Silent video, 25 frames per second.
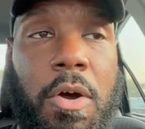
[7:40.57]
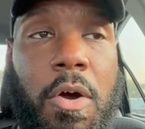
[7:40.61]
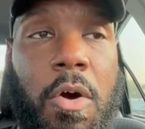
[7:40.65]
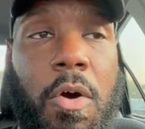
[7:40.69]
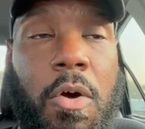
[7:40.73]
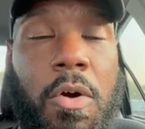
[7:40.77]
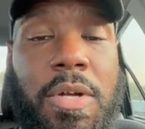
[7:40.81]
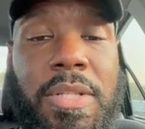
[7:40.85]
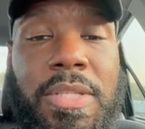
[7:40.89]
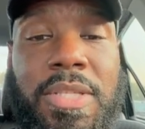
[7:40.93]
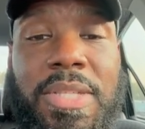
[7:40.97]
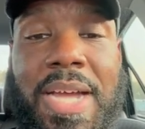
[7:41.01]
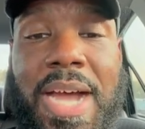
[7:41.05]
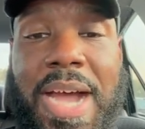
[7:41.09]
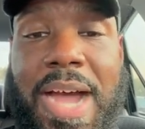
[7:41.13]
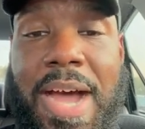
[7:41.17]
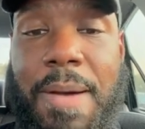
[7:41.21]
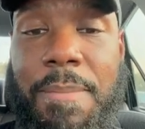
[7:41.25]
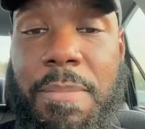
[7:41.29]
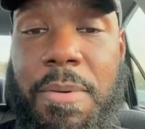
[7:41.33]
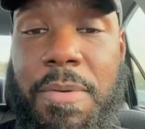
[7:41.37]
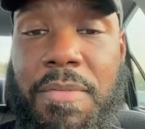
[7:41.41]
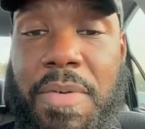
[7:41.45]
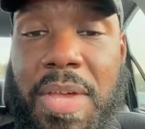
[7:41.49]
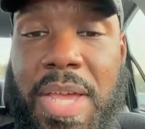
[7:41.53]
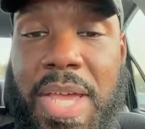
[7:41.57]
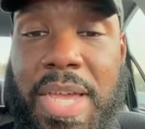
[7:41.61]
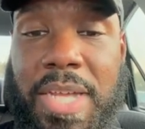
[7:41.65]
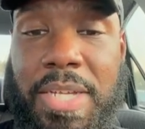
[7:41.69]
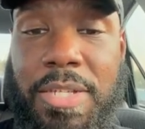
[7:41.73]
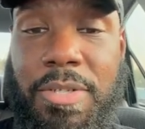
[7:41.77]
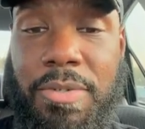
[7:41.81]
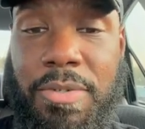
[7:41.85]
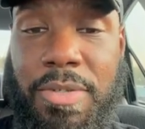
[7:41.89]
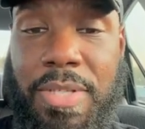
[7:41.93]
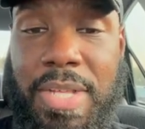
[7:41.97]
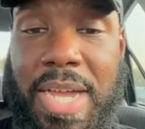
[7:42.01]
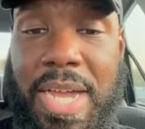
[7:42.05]
On top of
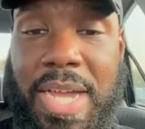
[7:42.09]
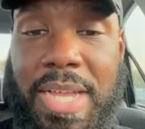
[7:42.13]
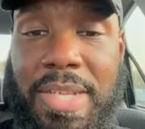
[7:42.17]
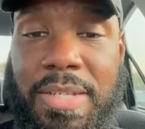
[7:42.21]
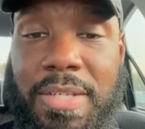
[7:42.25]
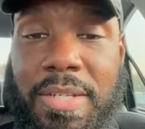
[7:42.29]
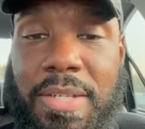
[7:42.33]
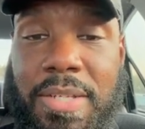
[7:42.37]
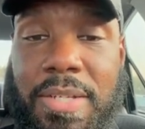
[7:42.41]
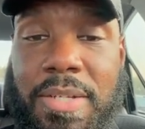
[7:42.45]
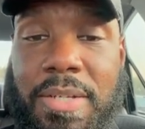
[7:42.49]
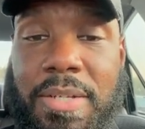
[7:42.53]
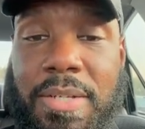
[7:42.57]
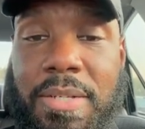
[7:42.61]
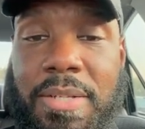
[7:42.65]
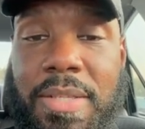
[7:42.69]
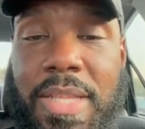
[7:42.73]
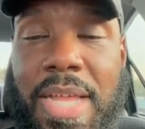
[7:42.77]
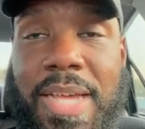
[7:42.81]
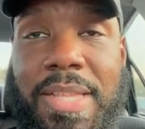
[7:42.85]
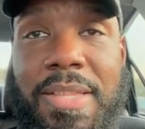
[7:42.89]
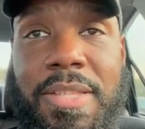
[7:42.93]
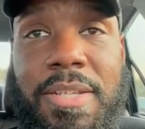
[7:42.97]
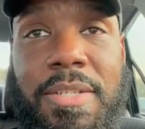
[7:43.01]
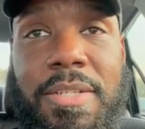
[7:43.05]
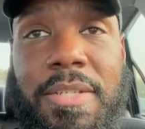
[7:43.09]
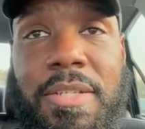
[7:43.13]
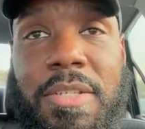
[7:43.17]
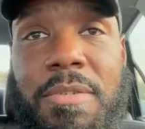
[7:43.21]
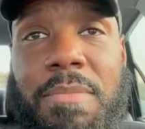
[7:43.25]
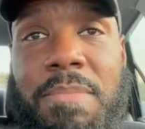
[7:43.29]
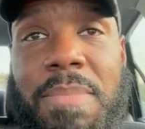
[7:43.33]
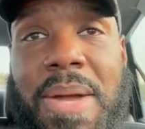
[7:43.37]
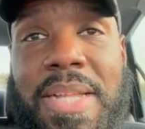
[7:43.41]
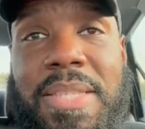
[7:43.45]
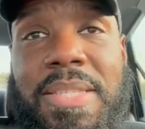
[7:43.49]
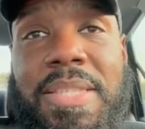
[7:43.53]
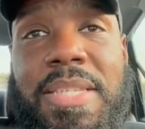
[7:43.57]
exercising, now this is
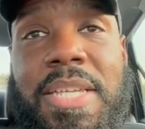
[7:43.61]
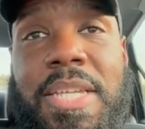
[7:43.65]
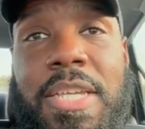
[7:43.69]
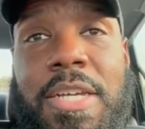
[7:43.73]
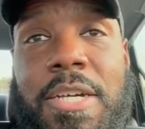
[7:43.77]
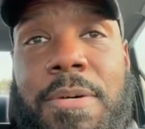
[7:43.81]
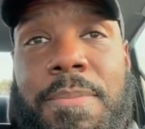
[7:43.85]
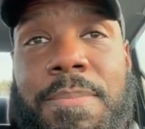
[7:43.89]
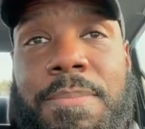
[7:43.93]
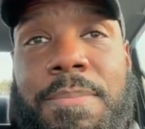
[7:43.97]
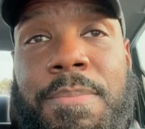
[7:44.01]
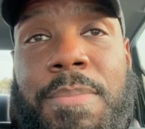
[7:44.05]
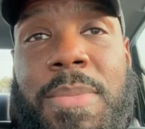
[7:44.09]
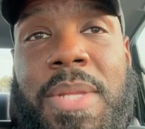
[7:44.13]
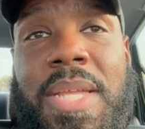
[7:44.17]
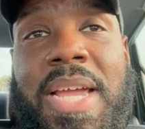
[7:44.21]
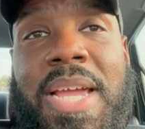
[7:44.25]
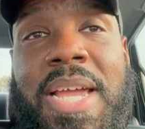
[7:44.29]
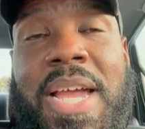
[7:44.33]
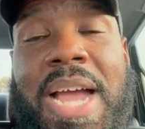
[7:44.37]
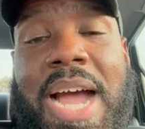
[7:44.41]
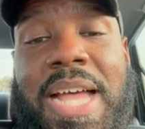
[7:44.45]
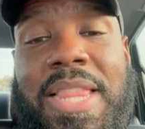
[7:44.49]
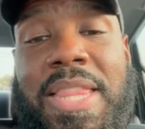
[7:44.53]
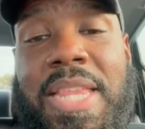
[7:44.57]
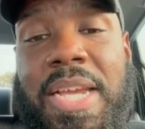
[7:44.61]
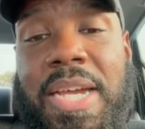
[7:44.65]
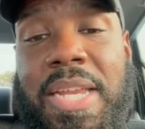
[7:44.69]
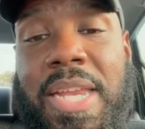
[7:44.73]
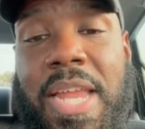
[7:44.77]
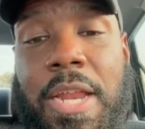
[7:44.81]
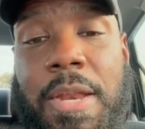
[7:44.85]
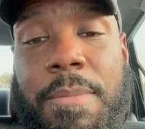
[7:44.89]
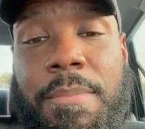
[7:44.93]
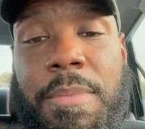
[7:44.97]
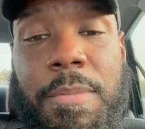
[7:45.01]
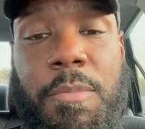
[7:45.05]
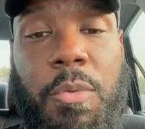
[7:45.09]
my tip. I think a
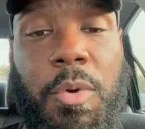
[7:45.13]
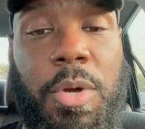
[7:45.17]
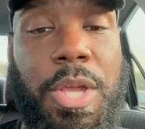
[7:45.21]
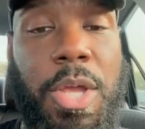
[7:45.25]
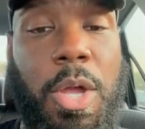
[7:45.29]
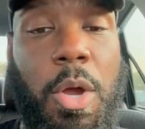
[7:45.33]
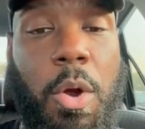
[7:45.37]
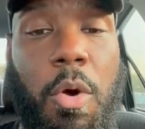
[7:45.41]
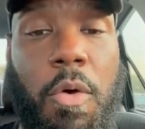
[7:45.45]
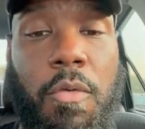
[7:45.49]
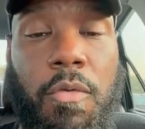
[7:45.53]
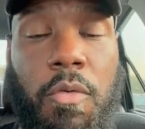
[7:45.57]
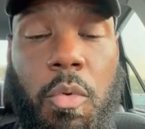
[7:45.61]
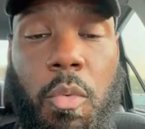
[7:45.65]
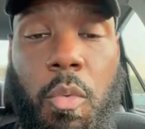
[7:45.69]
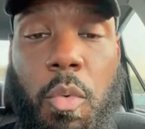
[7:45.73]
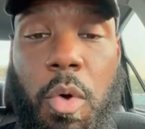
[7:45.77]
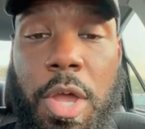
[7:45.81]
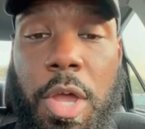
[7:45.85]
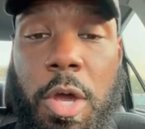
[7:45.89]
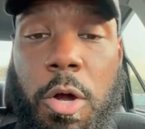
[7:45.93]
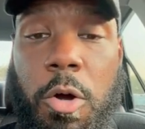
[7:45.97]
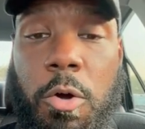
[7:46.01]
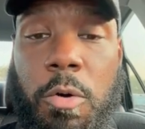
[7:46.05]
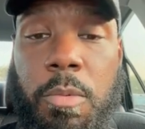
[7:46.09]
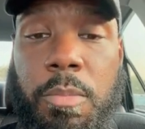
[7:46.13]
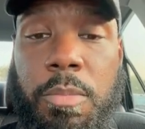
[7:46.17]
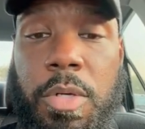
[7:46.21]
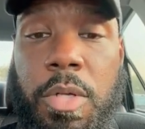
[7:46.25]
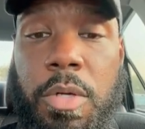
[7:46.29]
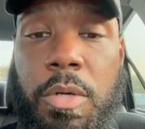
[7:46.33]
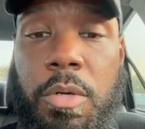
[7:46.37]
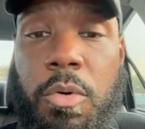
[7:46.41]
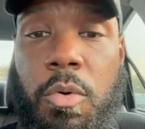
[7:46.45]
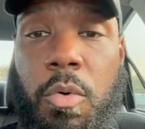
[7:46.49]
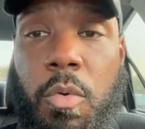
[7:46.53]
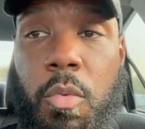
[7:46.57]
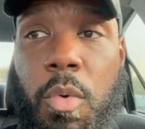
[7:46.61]
lot of people get overwhelmed
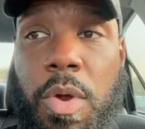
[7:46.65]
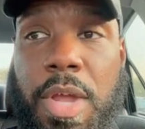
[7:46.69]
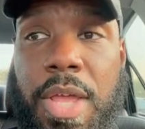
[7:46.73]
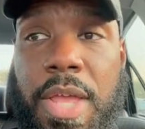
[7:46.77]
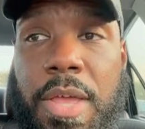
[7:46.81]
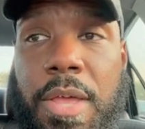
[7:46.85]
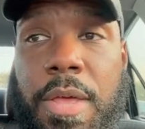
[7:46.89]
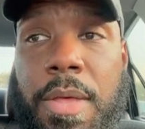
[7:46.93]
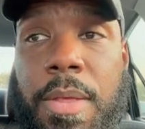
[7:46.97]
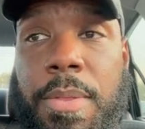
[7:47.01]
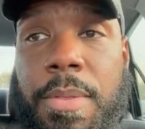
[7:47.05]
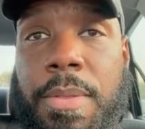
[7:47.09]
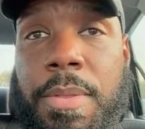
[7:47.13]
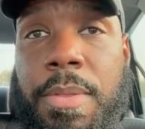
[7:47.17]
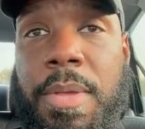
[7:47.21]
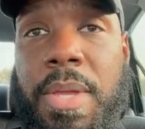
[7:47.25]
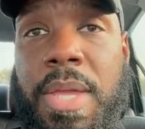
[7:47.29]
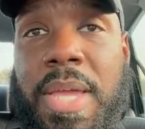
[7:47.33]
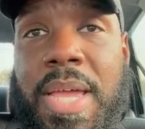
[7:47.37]
with